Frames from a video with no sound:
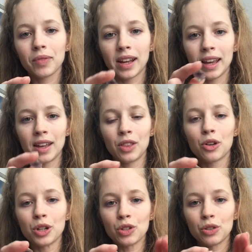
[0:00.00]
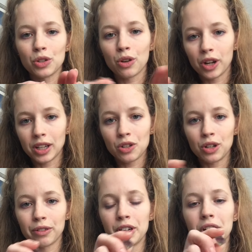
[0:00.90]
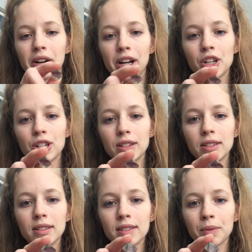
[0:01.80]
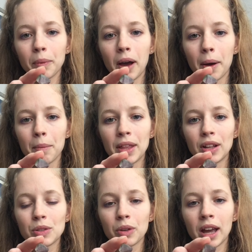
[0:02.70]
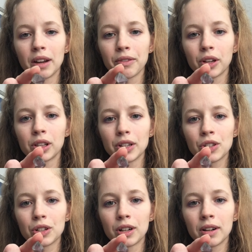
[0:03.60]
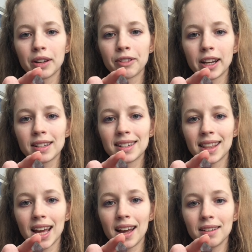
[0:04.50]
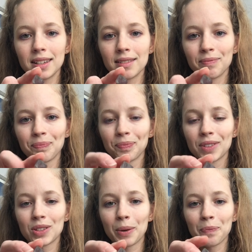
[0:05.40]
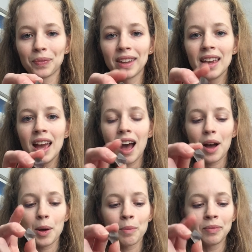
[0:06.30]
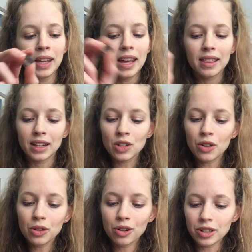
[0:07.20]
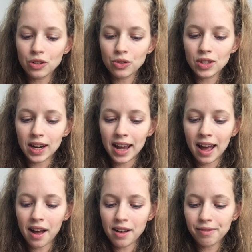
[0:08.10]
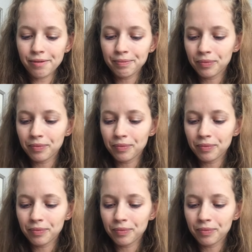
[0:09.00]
again, the crystal is growing in two different directions, and that's kind of the cluster effect to that. So that's all the crystals that I have